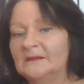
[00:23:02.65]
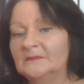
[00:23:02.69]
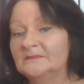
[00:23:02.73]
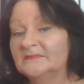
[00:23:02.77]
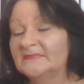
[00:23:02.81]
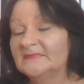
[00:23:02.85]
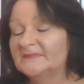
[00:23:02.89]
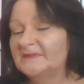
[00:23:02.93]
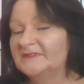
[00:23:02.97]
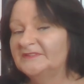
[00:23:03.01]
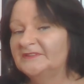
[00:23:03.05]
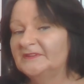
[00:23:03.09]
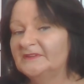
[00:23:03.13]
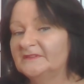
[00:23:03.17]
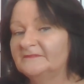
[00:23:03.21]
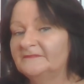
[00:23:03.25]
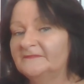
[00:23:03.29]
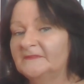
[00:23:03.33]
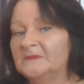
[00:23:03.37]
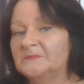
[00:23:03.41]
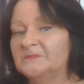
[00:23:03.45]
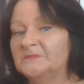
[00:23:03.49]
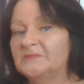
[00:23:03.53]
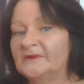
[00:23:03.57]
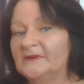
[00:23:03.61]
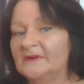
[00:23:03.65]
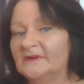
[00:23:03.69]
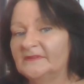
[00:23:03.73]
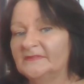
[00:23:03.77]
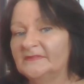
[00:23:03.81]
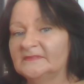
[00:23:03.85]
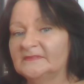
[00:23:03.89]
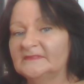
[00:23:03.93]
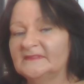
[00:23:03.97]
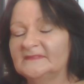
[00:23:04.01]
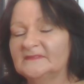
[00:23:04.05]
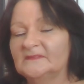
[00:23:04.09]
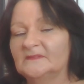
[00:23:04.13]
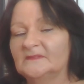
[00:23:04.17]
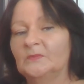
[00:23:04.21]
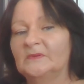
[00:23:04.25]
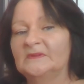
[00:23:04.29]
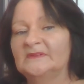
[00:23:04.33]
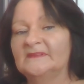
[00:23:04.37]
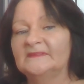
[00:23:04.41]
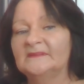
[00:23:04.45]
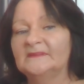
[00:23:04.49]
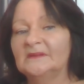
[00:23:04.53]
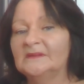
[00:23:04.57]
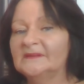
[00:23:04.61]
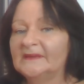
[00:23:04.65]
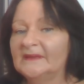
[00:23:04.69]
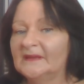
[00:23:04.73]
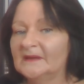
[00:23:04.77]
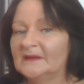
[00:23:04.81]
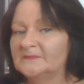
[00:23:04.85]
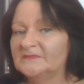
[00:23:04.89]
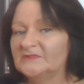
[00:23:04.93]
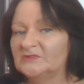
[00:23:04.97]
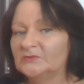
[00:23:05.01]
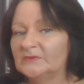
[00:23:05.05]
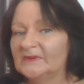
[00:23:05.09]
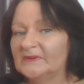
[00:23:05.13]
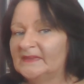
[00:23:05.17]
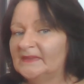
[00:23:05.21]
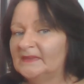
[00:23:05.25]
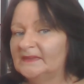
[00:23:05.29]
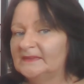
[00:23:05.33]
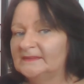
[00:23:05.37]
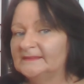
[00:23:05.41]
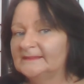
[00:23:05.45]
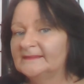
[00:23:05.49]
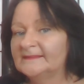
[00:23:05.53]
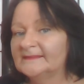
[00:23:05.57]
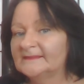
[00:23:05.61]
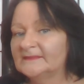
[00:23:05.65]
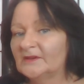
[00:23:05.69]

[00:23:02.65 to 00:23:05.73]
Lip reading: especially in February. I this is when it's going to come to a head.